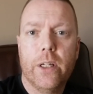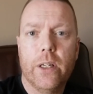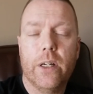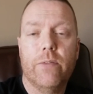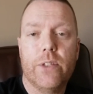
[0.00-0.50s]

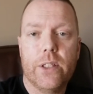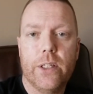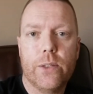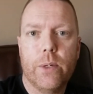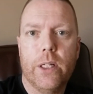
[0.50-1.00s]
and obviously
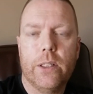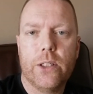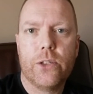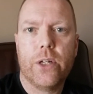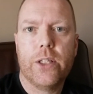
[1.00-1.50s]
as well the
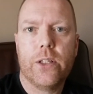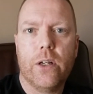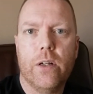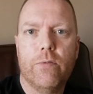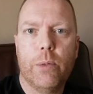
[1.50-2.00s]
stress
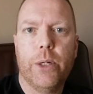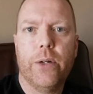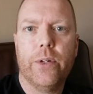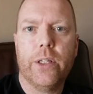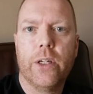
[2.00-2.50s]
of
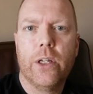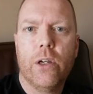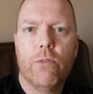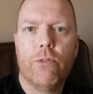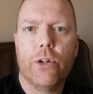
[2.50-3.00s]
preparing
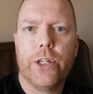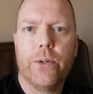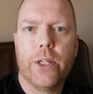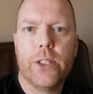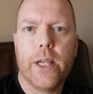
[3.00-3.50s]
for
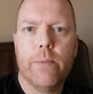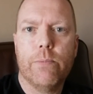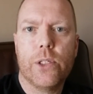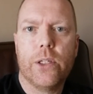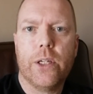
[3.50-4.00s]
your
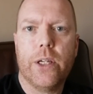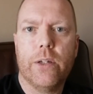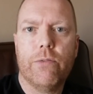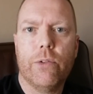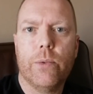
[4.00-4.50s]
exams in
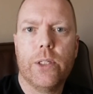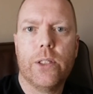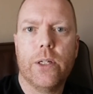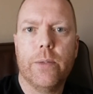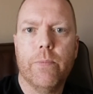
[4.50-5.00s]
a few weeks
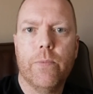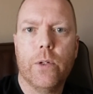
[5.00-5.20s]
time.